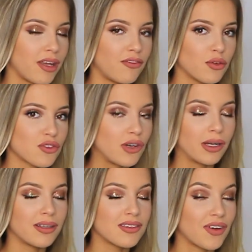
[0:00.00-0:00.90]
If you're
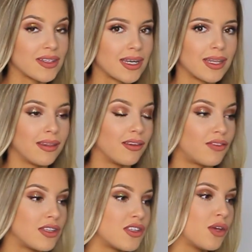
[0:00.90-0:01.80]
struggling to find anything that
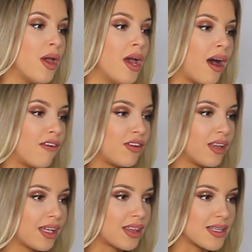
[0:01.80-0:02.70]
fits you, I feel
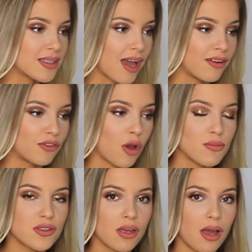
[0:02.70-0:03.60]
like these kind of
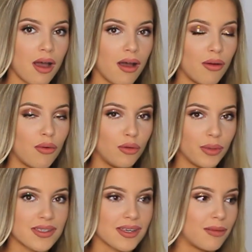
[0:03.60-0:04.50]
tops are
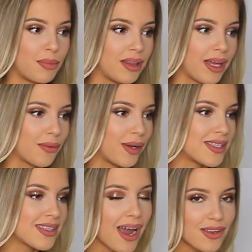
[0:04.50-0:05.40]
always going to be like
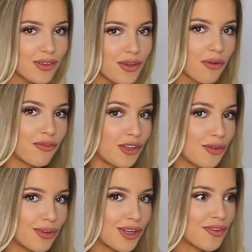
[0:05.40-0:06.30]
quite tight on you or fit
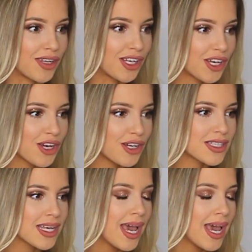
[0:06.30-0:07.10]
you really, really good.